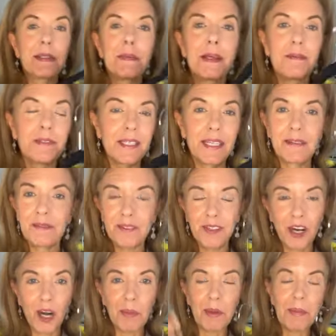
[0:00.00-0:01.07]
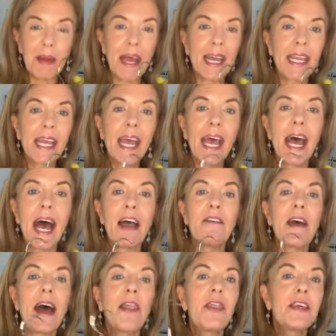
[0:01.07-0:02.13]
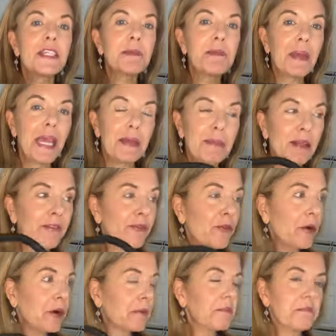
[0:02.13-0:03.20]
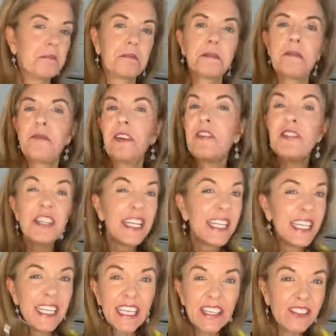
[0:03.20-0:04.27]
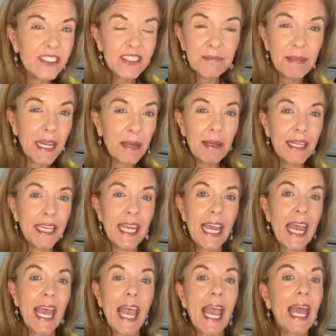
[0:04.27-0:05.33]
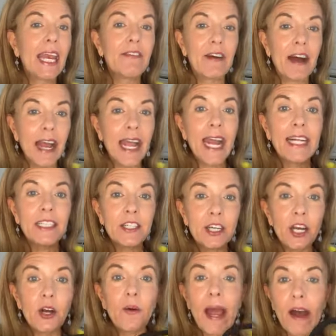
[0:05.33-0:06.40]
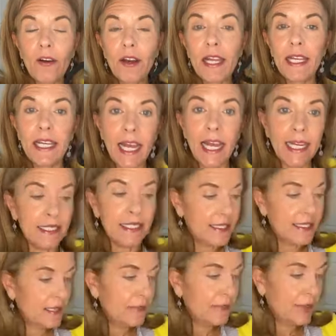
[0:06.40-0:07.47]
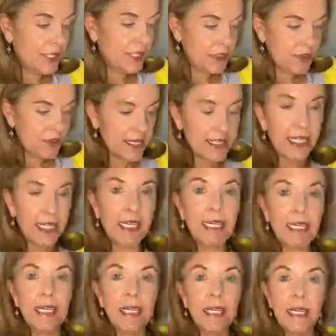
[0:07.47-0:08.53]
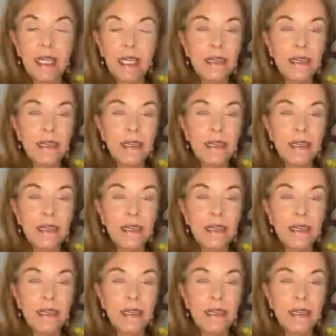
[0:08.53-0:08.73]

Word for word: basement it was in a garment bag i've had this baby for 15 years maybe and if i had to go out at night to someplace dressy